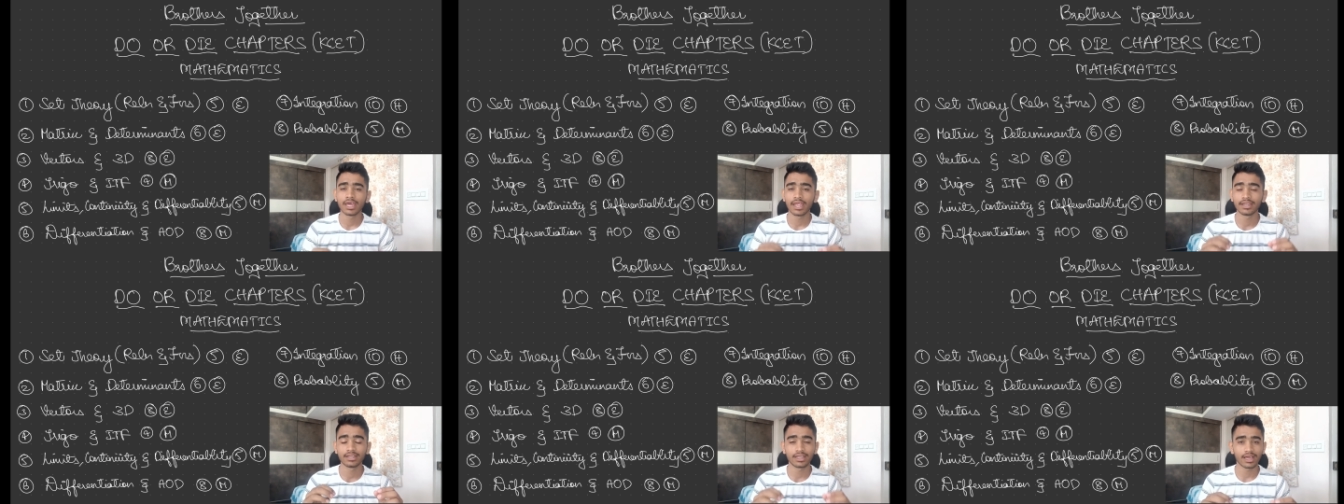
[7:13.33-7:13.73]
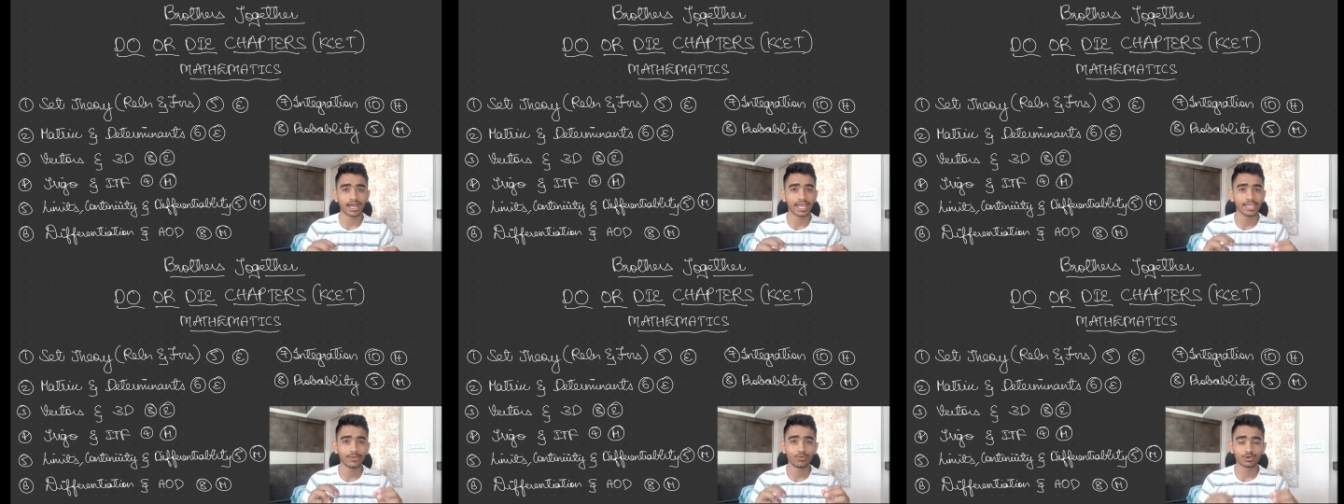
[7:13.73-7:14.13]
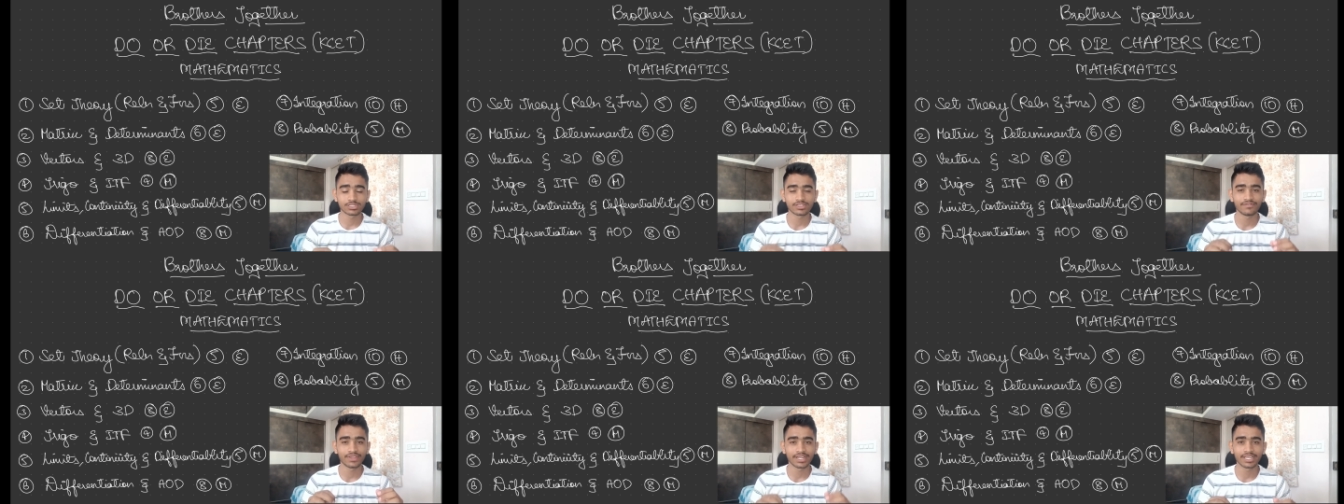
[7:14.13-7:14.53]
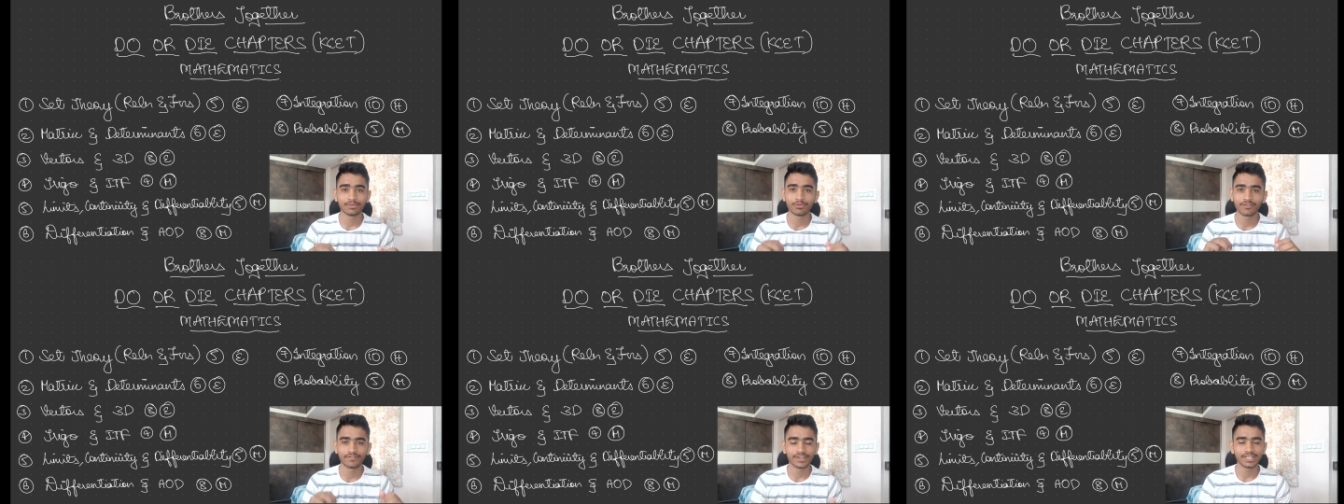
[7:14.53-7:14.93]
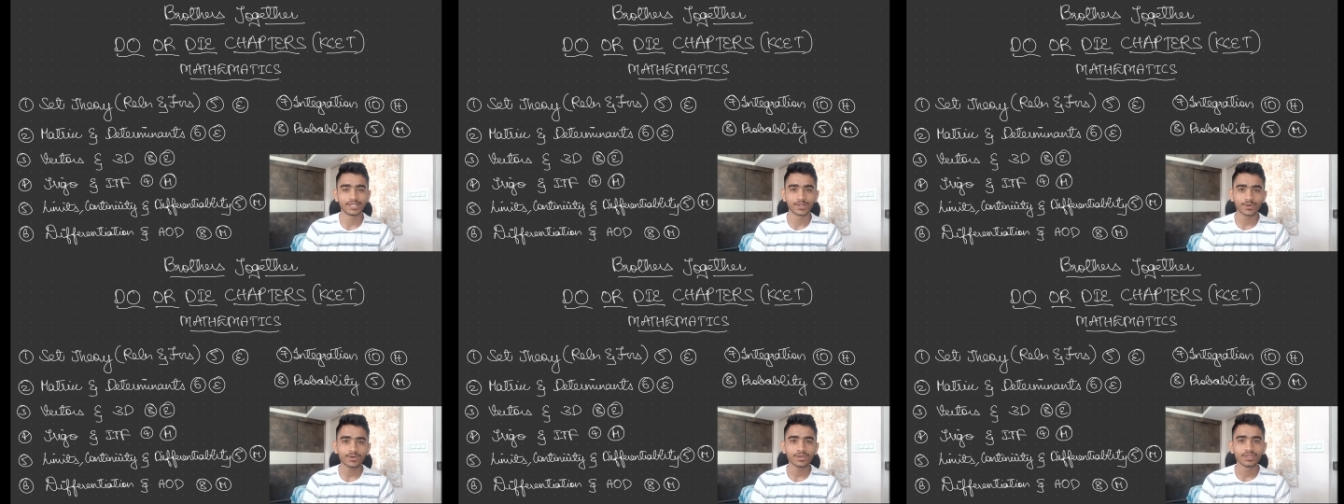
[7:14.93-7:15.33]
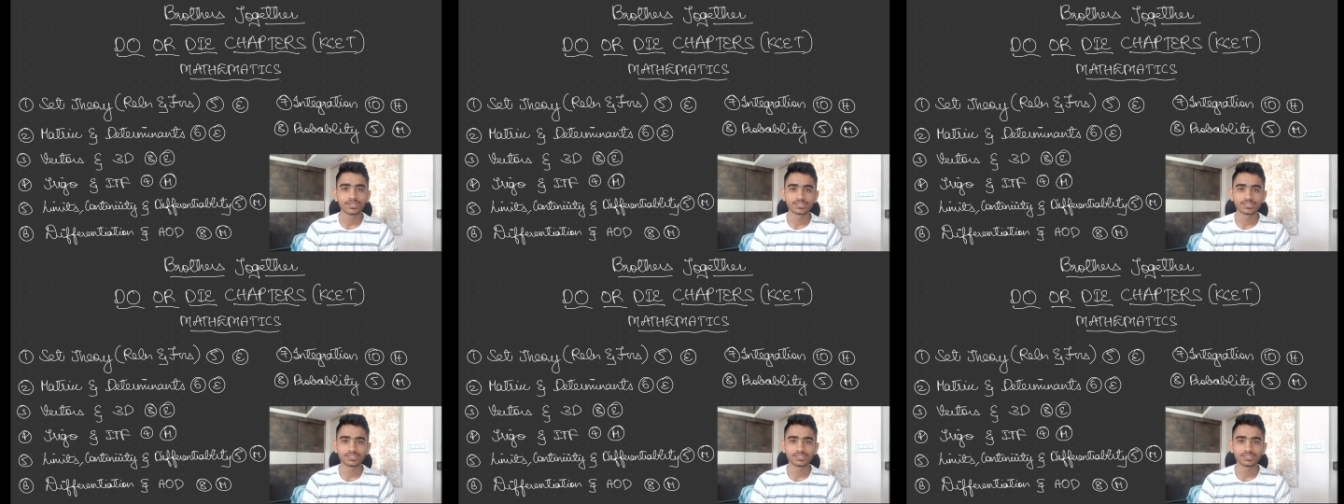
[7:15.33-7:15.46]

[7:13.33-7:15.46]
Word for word: and i was a victim of it too